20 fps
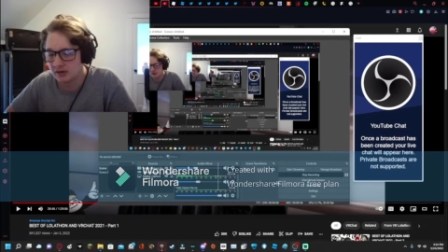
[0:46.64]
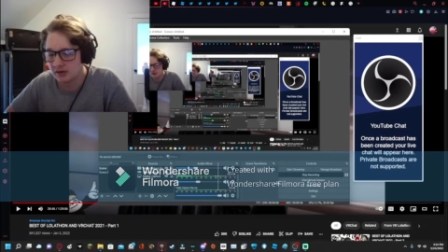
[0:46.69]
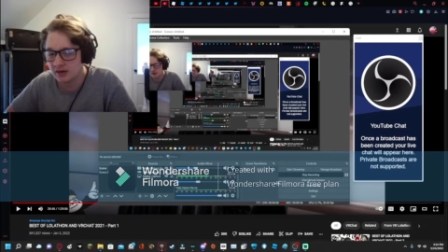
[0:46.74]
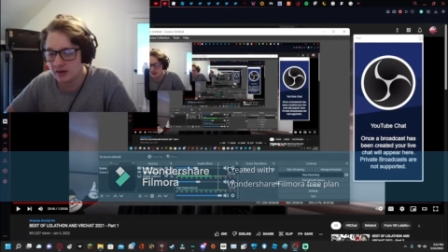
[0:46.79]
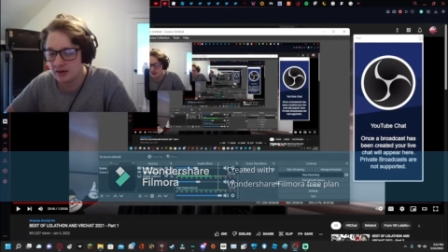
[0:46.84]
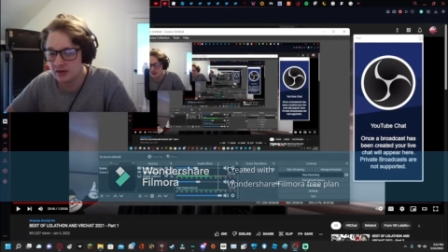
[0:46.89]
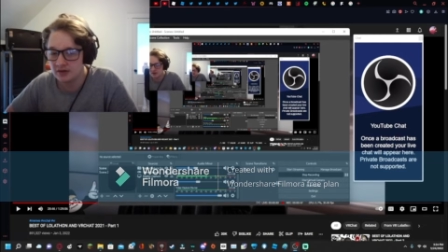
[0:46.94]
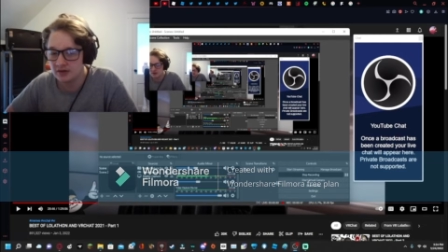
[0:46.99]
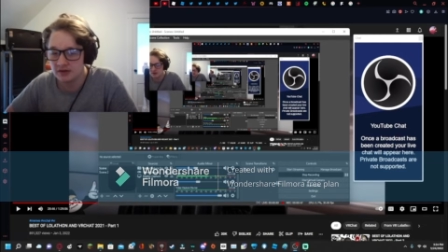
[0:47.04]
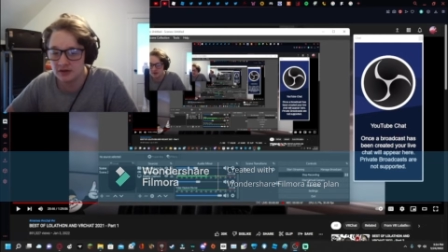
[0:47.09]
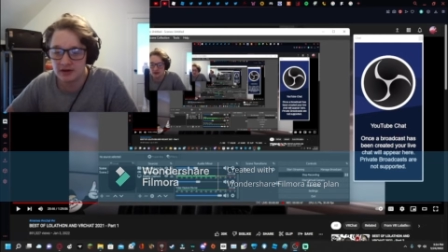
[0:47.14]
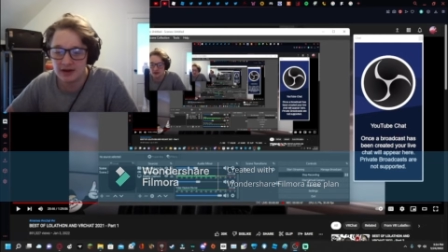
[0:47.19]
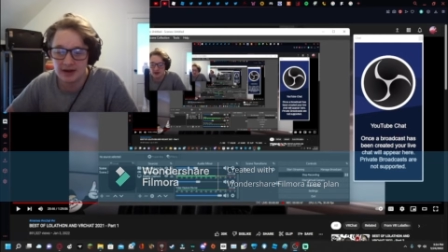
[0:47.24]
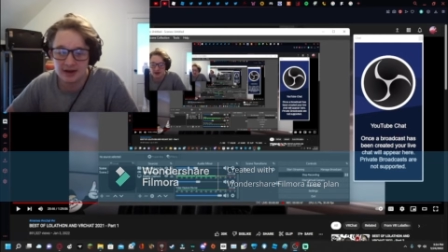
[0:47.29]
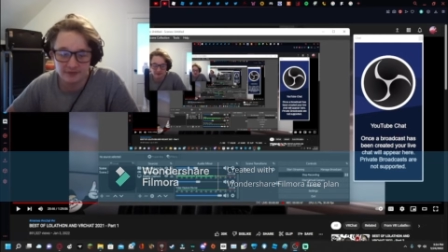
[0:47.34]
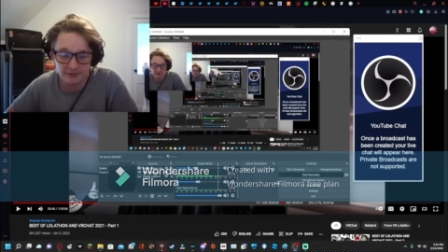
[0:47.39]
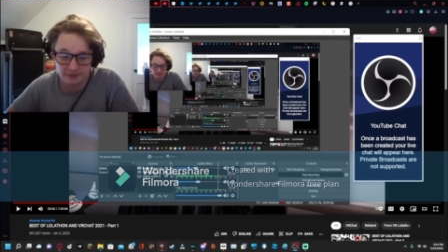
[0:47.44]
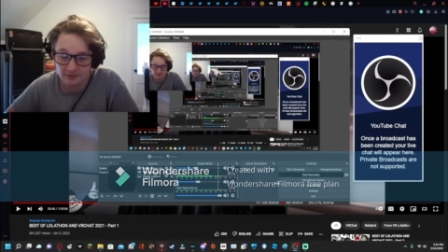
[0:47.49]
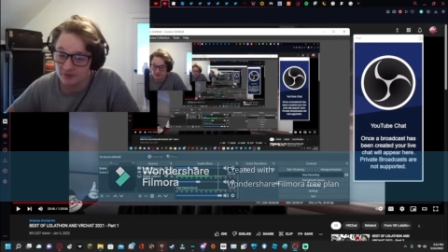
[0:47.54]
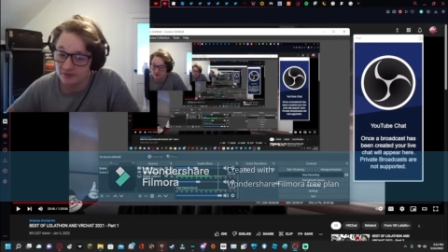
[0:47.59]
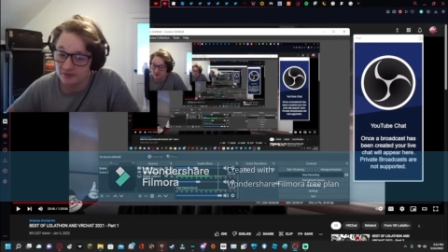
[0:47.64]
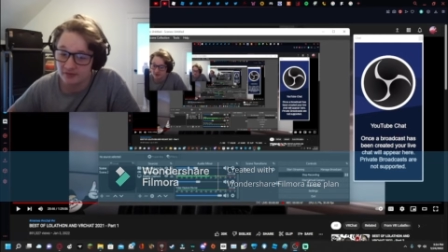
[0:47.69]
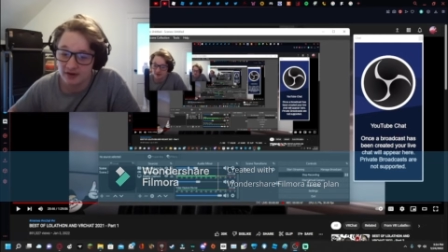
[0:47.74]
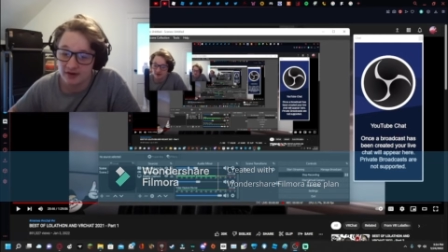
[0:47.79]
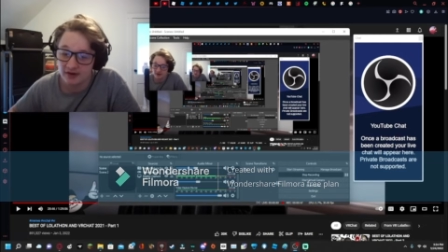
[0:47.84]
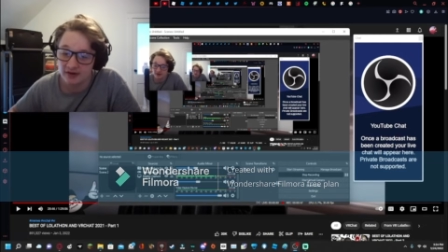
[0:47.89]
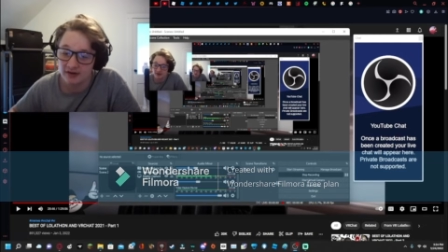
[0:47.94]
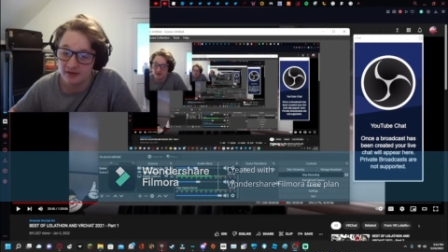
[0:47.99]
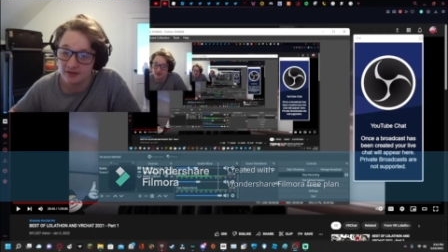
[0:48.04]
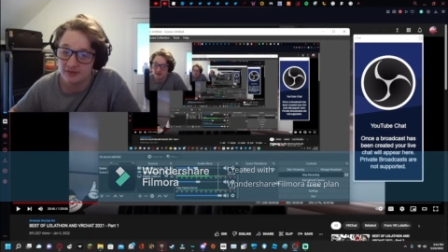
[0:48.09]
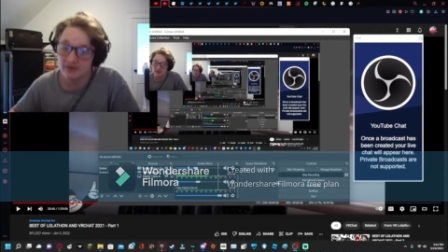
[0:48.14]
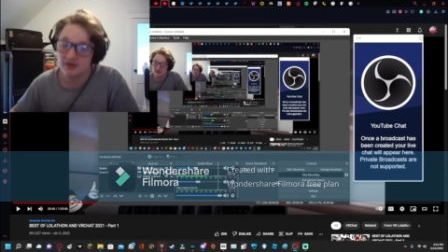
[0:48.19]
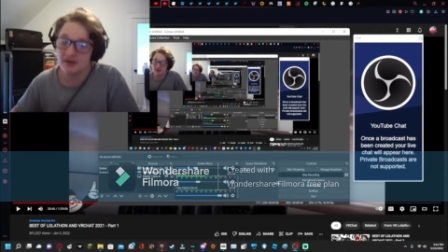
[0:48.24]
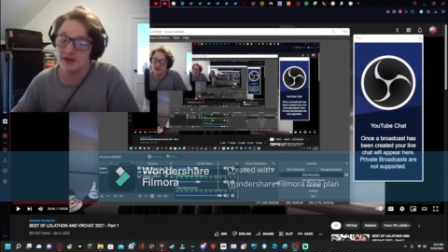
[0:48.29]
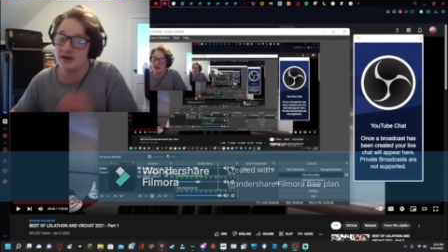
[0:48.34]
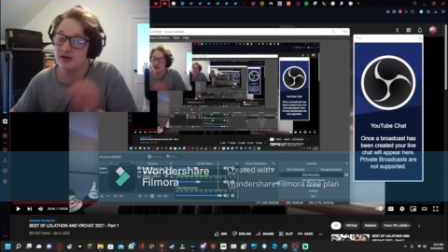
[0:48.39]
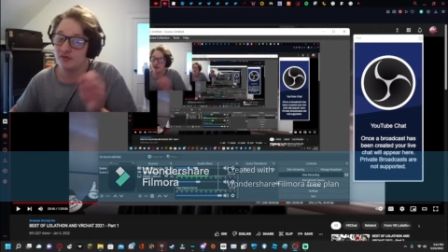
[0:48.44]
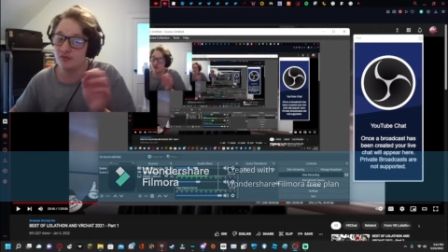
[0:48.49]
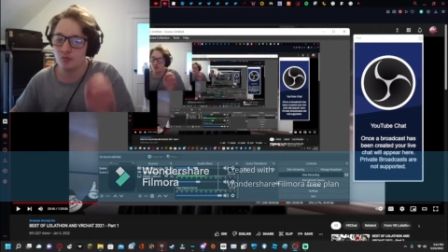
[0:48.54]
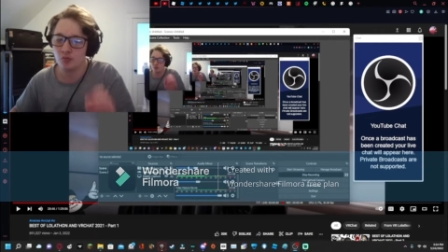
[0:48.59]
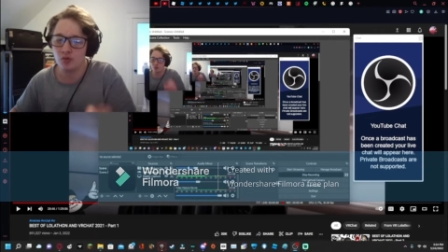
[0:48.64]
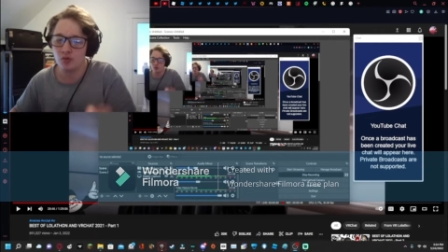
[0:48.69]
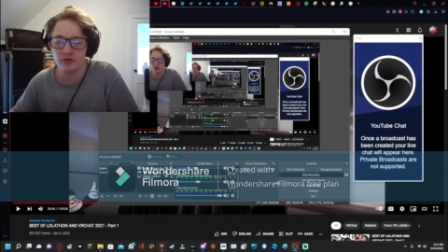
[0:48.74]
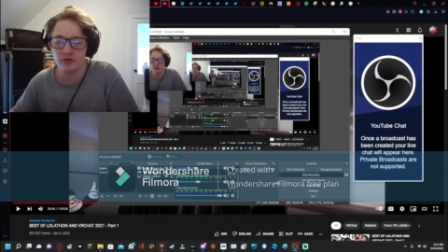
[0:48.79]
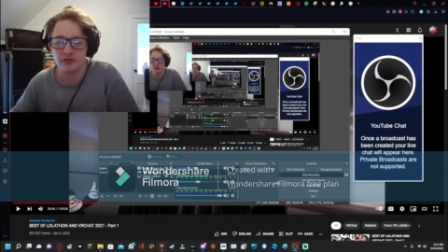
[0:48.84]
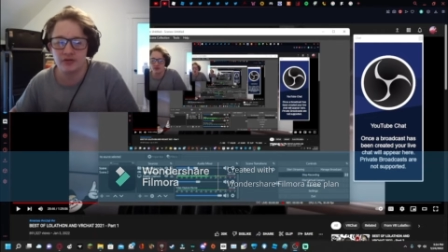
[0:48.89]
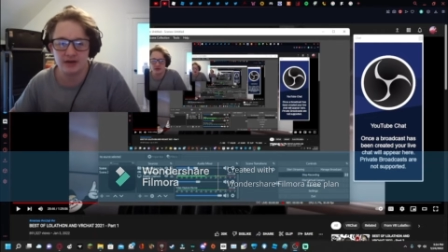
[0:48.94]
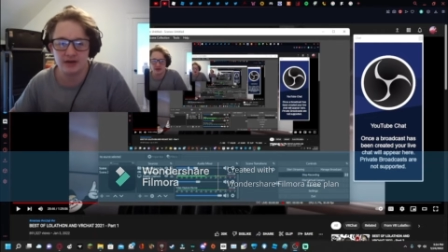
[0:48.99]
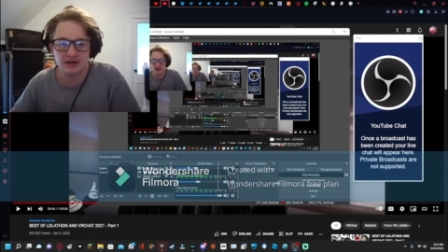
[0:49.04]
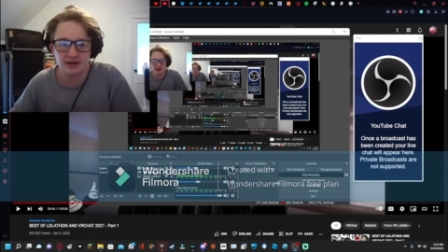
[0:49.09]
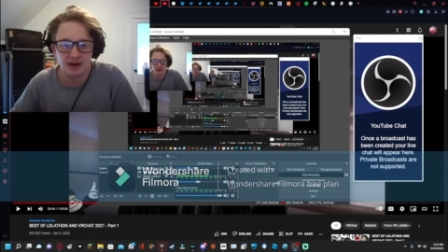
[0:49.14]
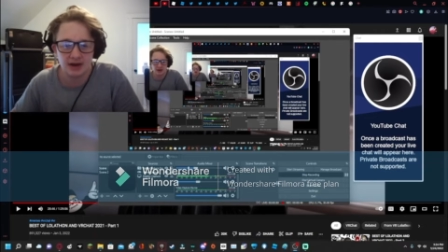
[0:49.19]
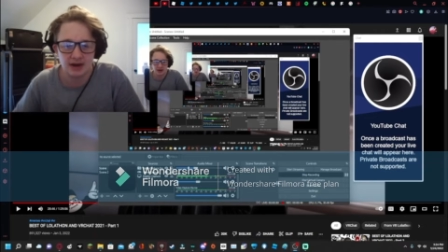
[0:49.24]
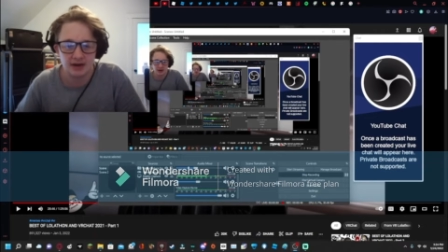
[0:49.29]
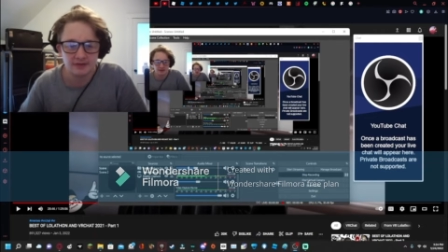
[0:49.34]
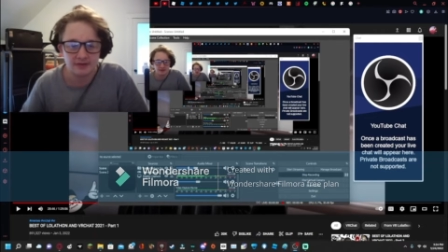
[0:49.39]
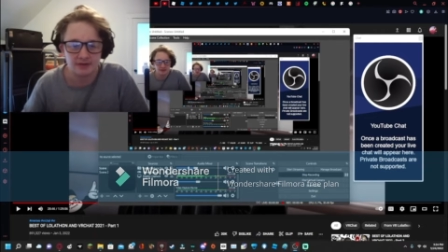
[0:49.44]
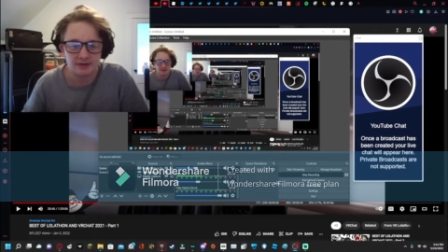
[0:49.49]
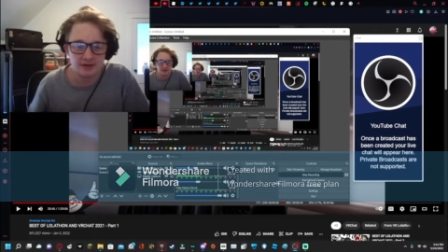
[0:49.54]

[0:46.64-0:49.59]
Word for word: and the last few seconds is worth it, guys.